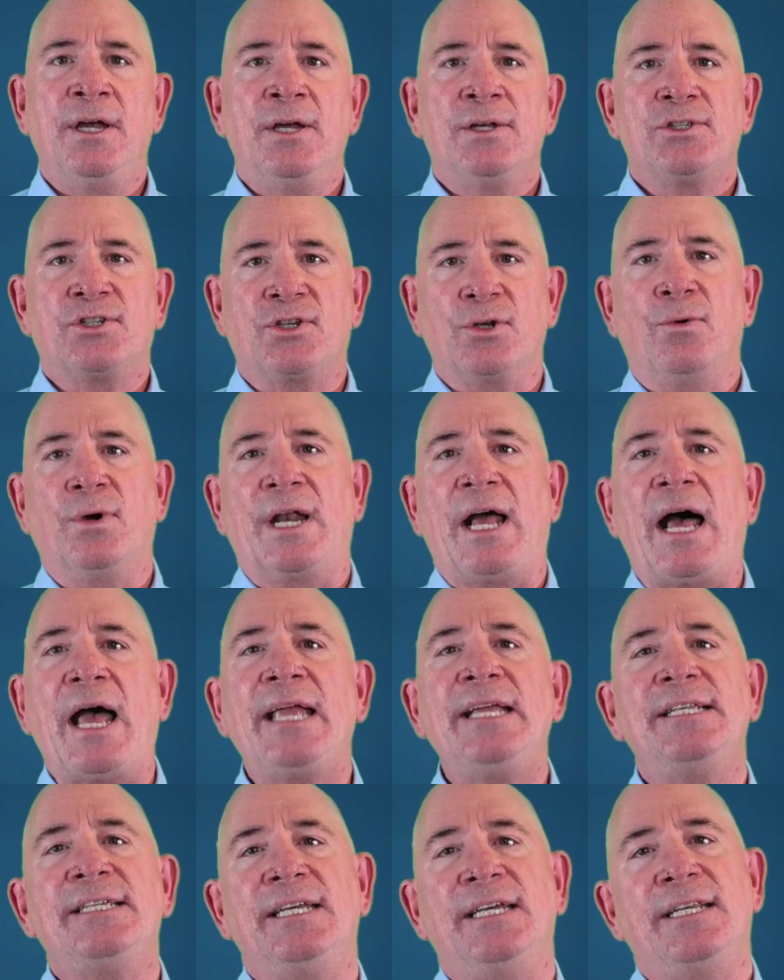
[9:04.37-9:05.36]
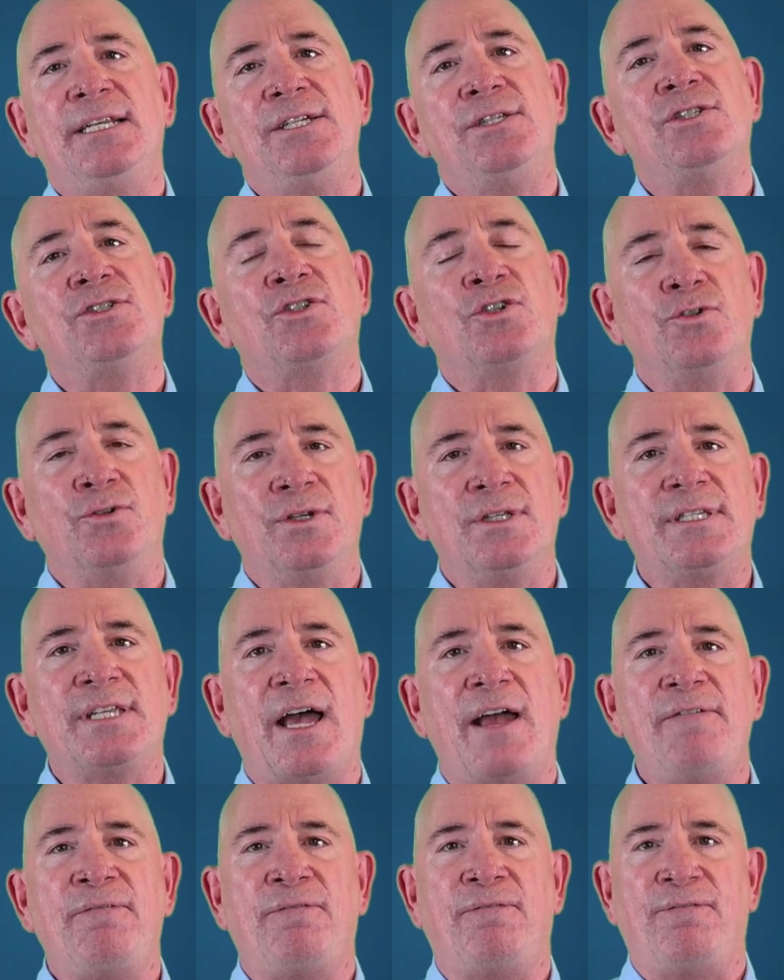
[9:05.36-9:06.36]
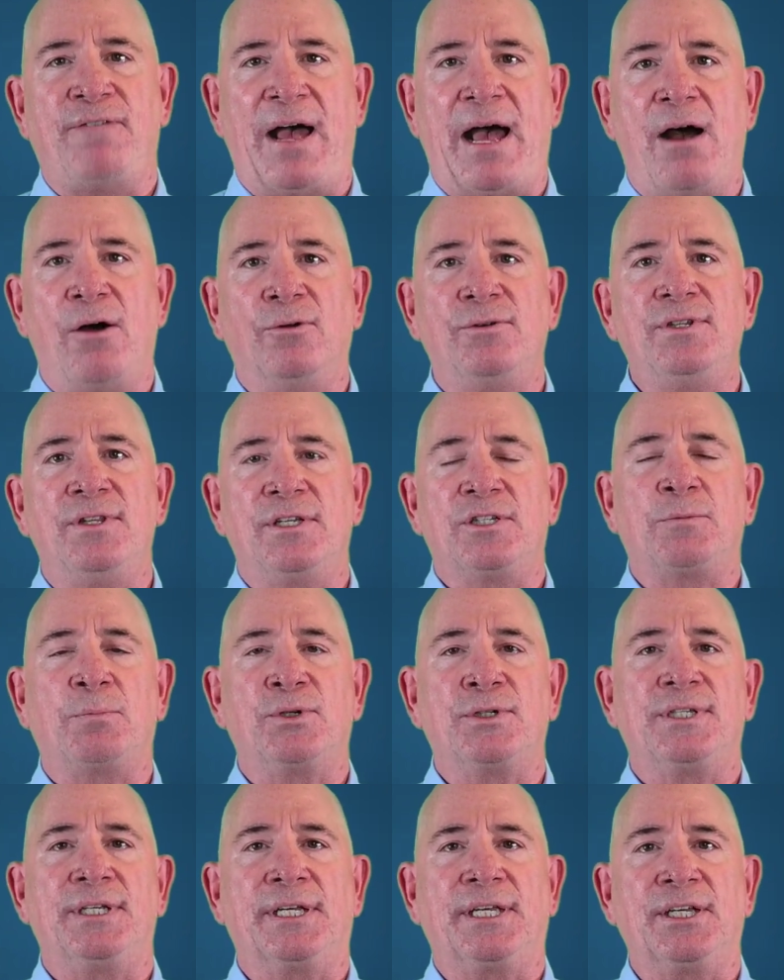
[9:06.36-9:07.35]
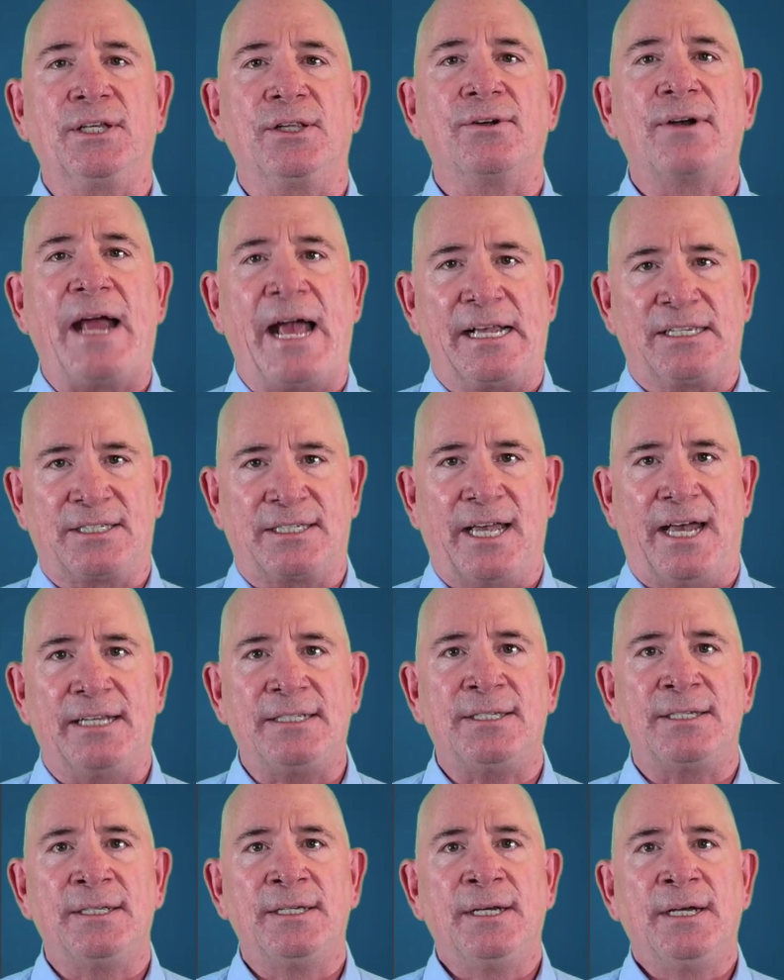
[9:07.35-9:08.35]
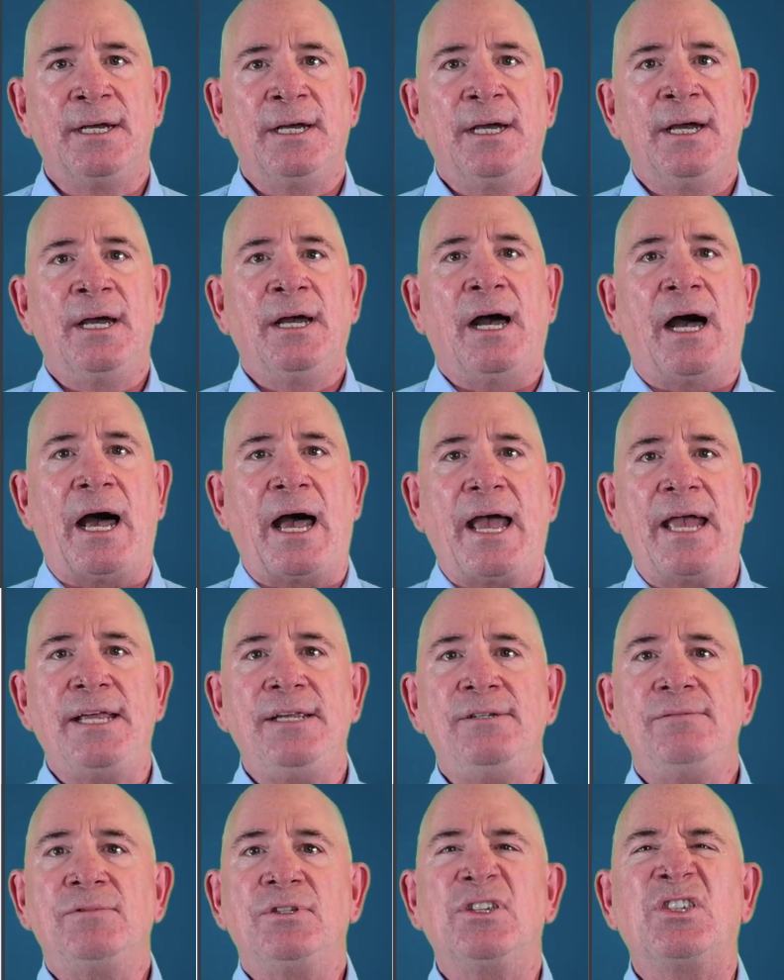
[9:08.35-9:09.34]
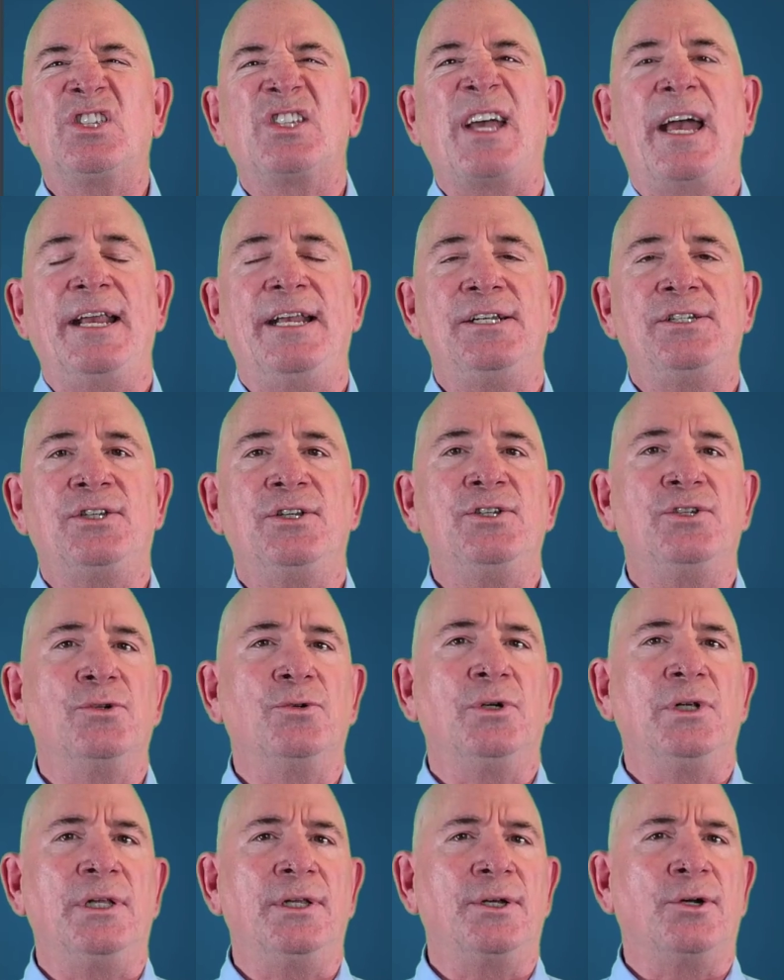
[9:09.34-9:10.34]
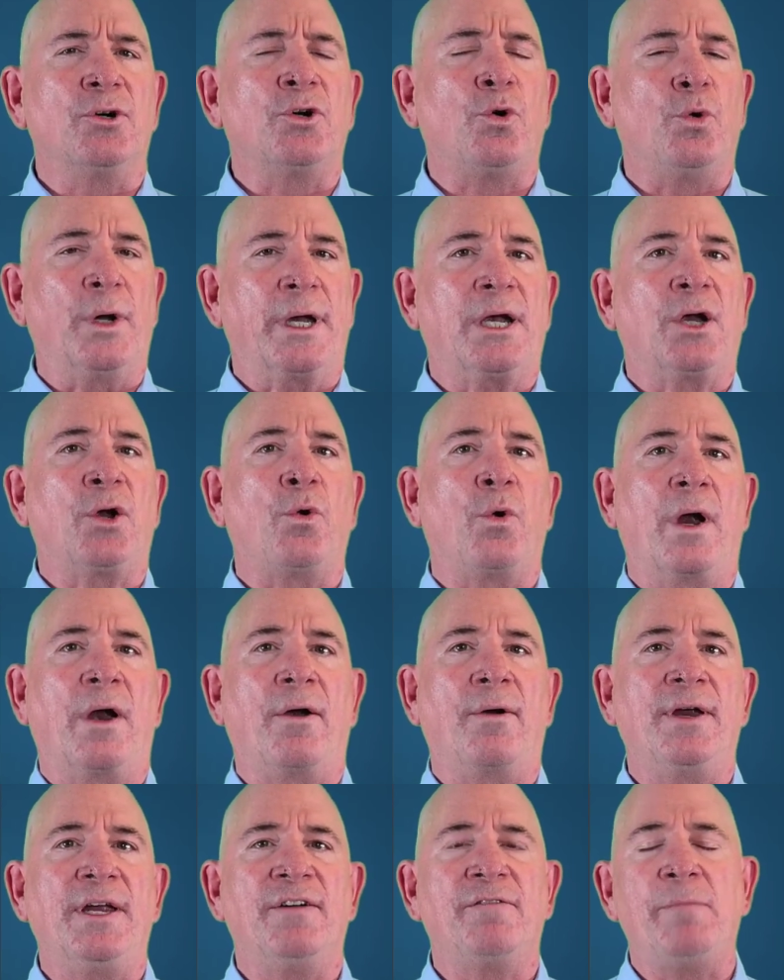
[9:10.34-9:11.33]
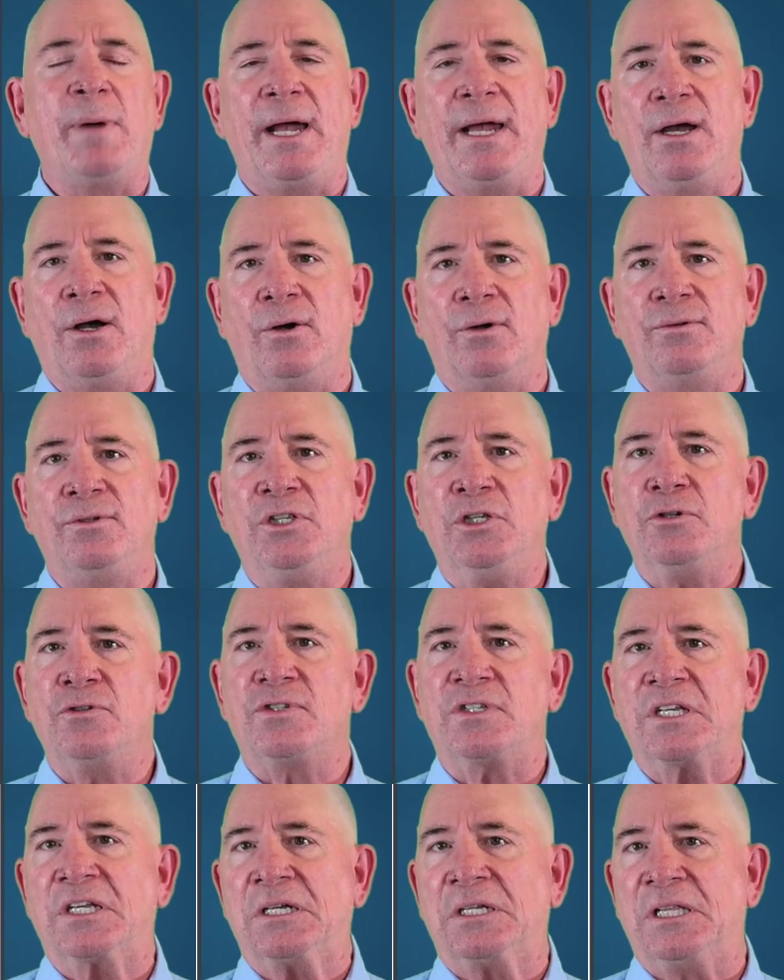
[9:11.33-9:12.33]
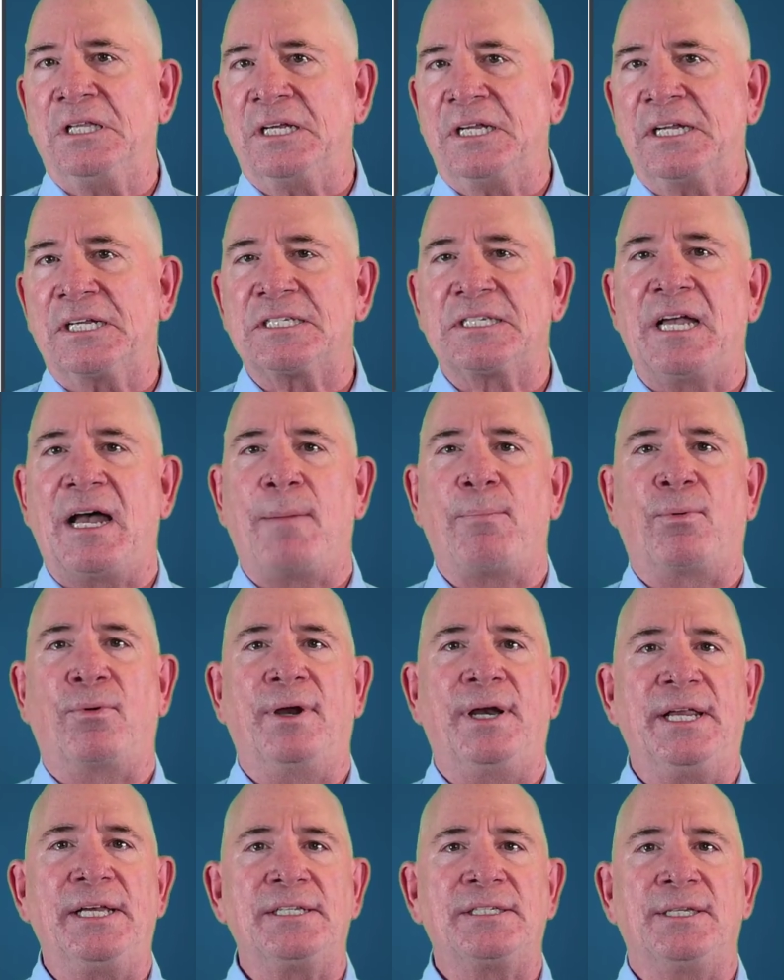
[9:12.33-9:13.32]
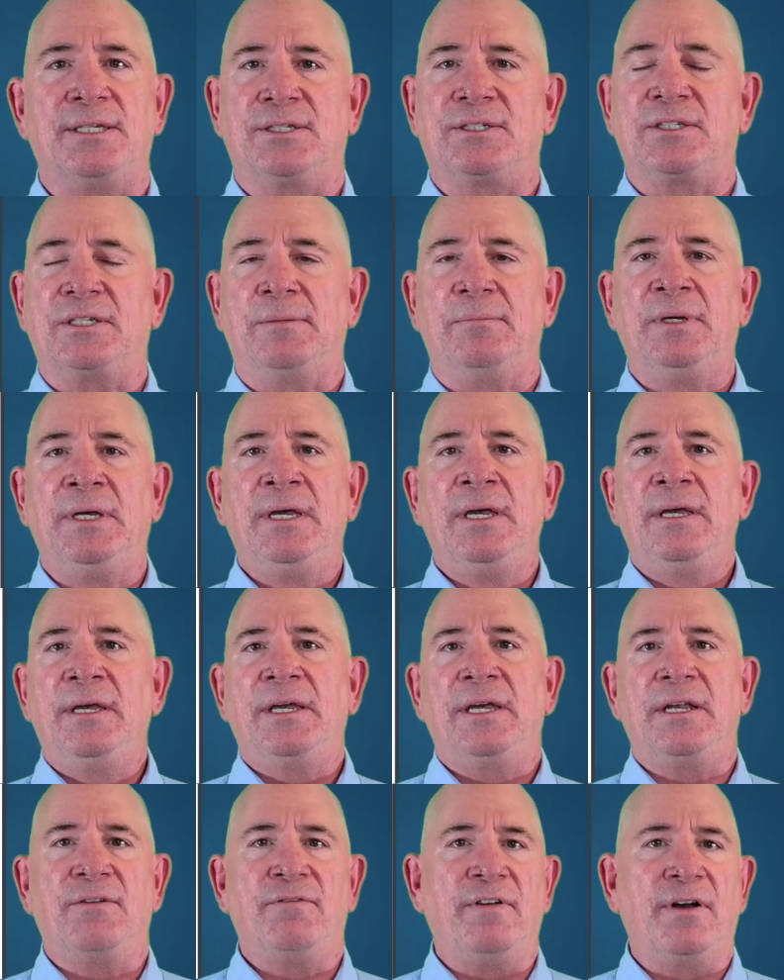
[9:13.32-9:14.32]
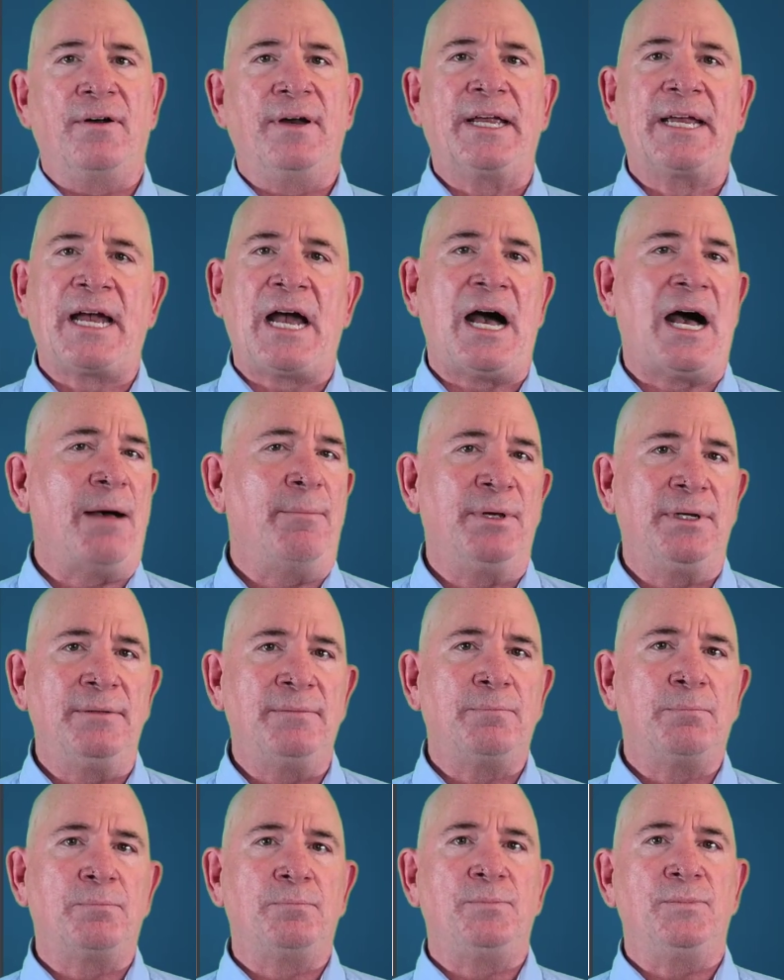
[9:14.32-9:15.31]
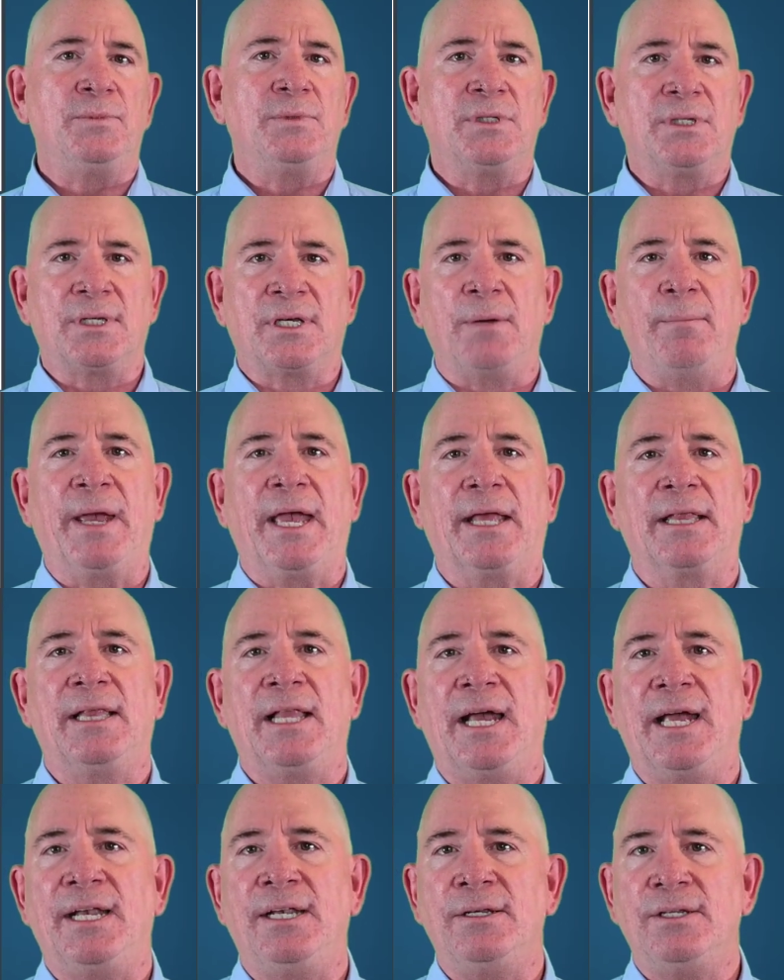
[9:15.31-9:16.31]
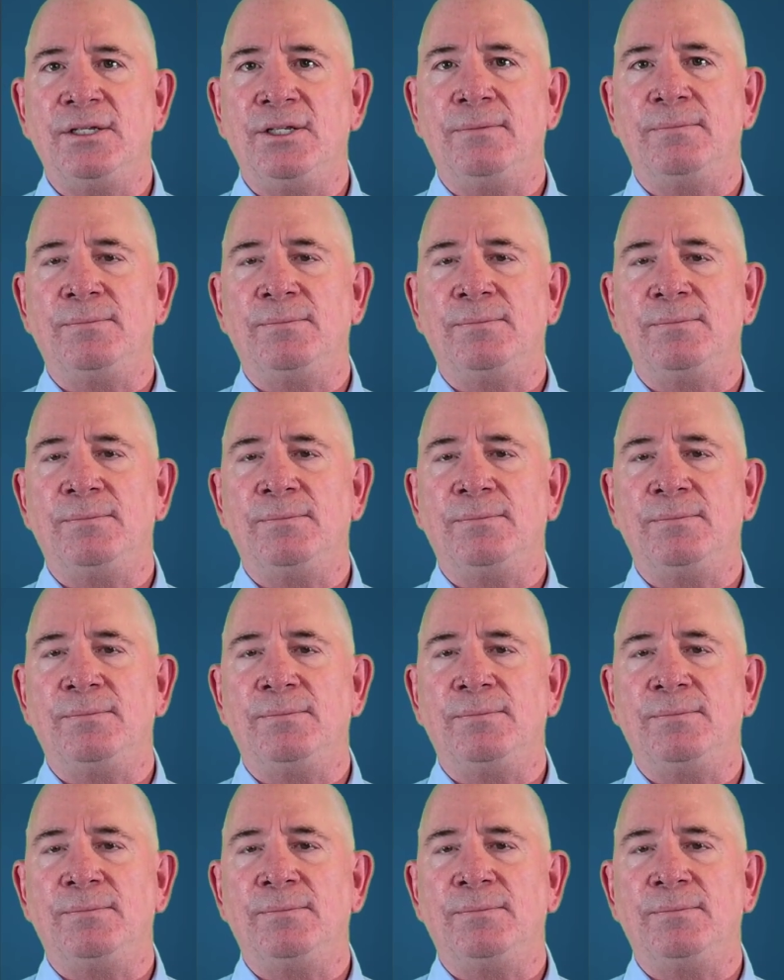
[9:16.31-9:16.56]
So what I did is as soon as I found this particular asset, I decided to do a little quick query of my own using a Linux operating system and a very common command line